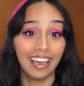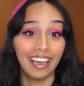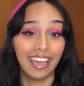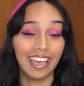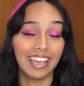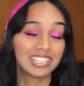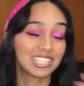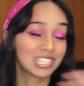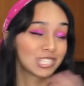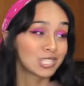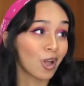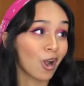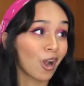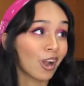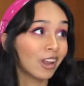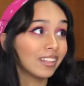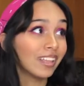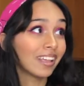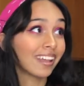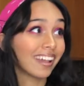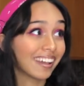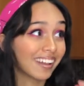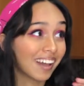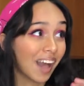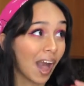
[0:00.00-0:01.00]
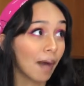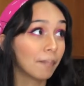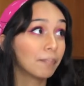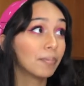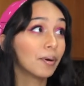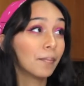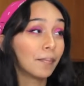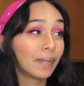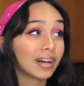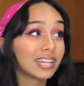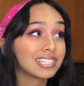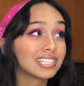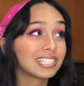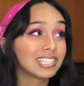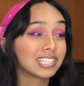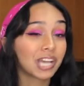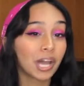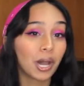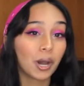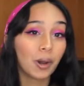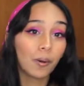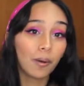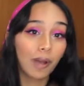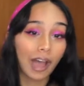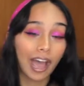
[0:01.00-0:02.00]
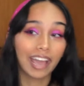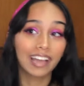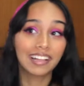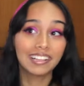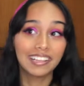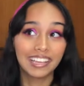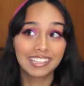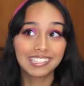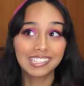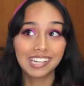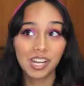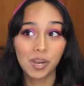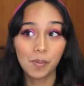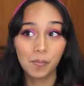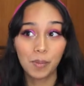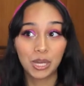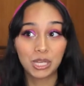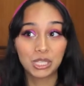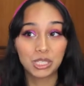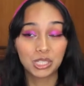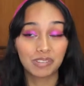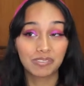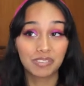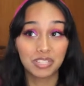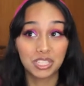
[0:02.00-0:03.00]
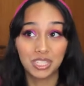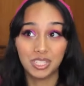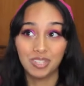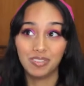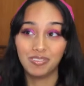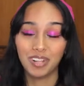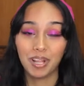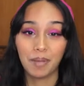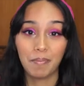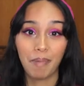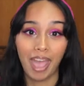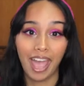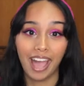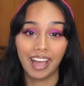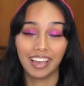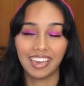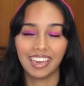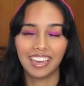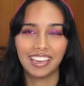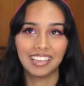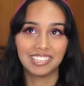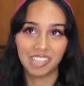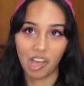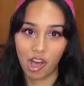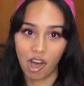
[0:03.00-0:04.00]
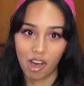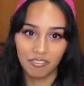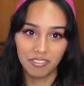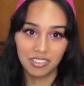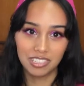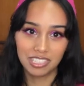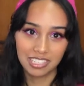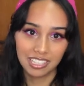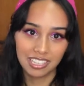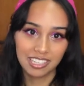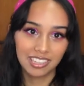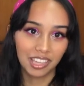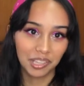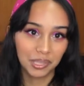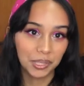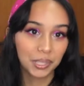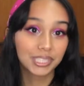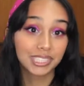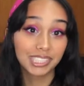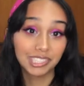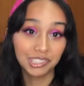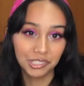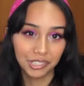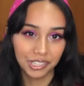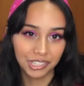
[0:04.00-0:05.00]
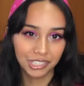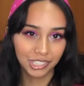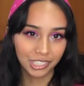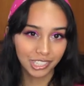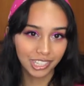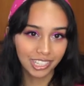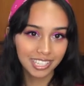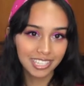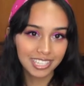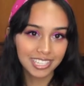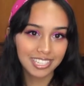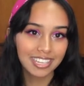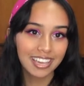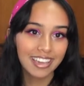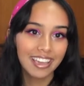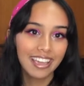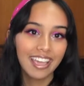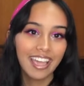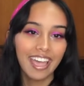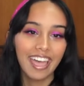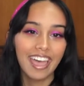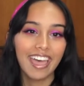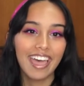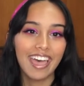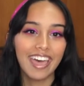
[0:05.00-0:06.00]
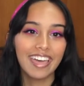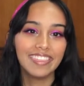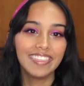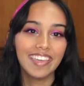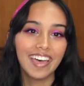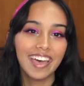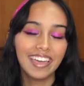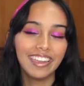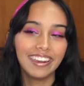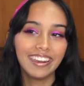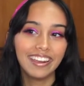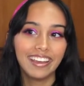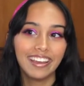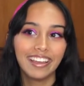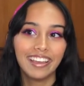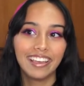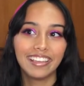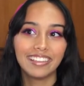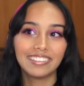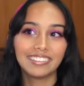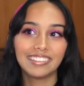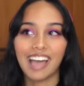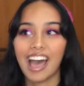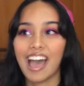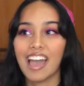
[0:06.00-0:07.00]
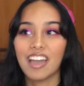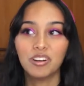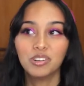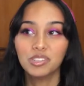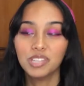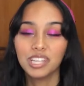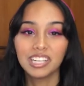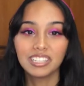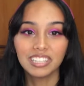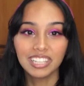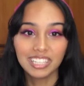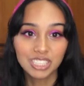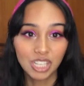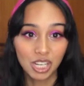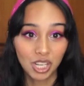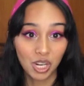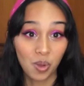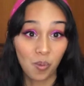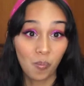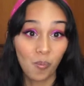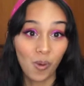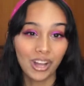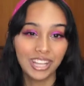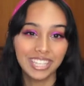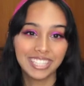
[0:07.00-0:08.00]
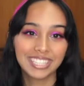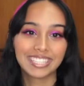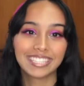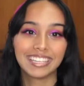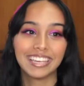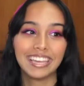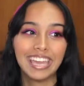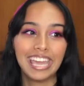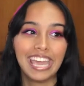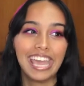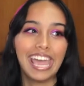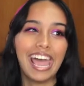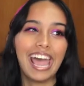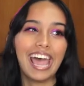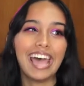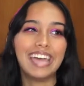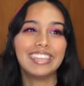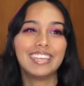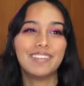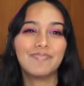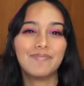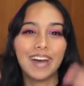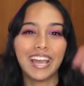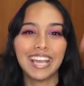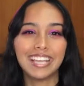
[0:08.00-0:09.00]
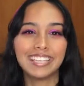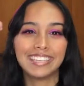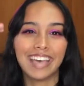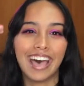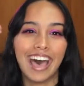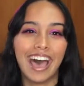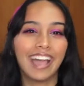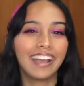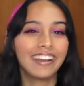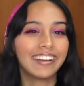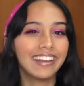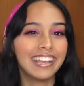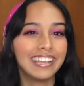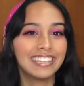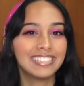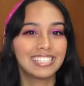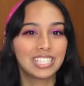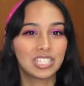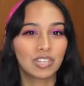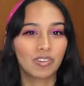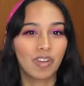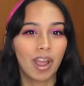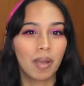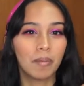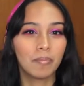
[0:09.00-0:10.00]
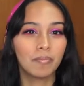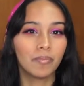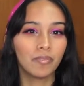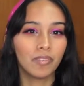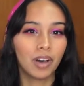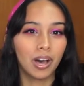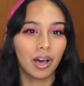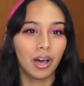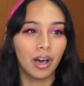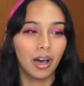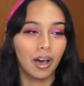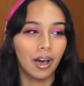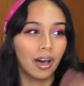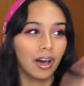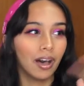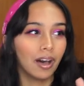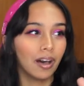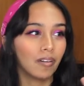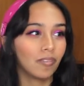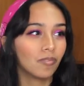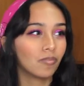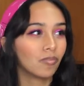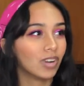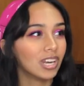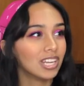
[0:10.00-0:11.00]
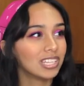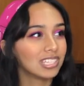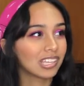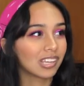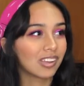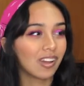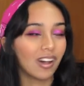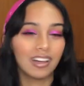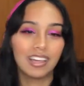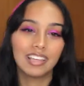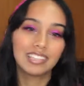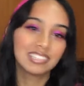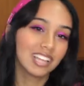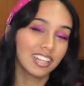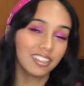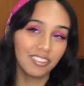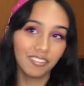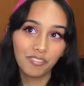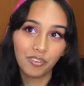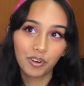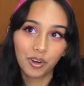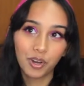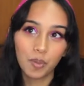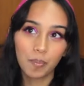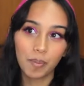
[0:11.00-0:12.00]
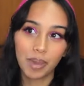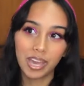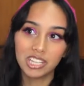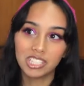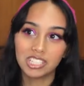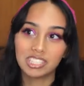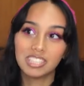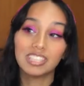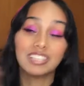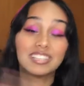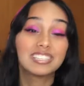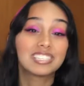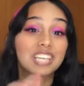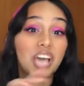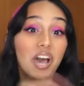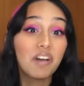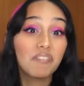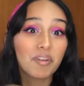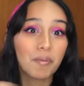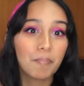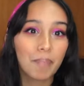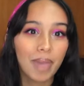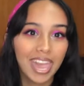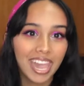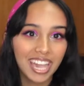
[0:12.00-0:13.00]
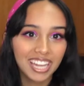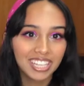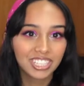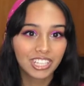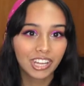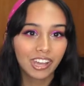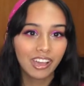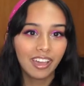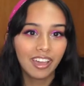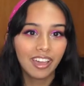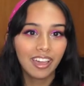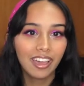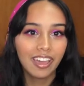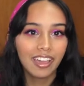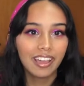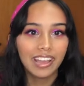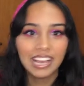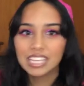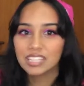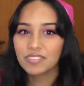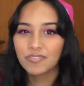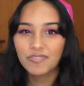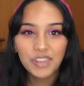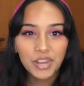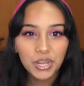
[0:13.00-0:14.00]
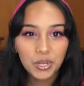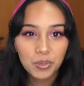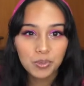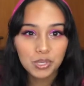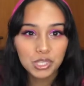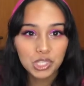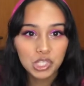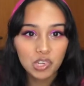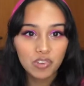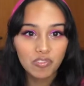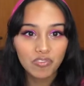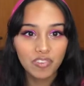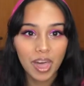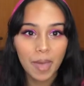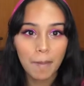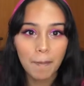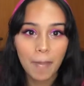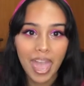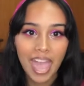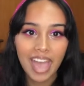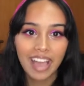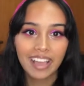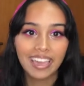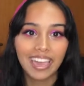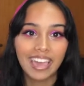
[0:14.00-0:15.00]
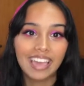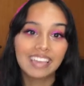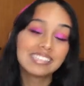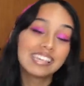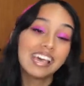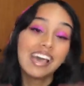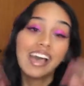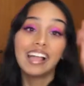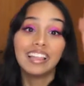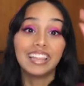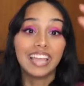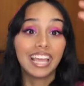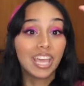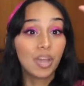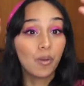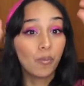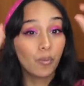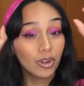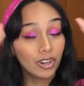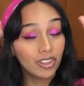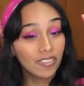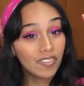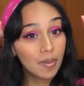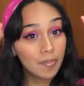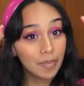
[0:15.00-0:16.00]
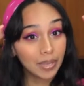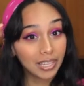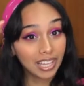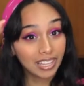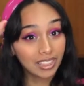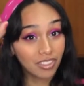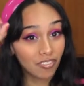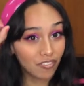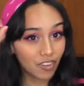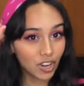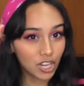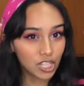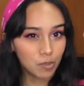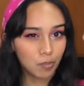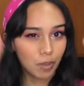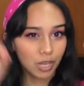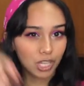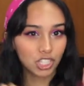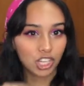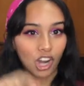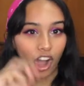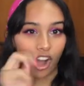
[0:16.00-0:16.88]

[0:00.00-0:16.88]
It started like a couple months ago. I clicked on a picture of a souffle pancake because obviously they look delicious. And then I only clicked on it once. And then my entire Instagram, uh, what is it called? It's not the For You page, the Discover page is filled with souffle pancakes. Like it won't even be like the first picture.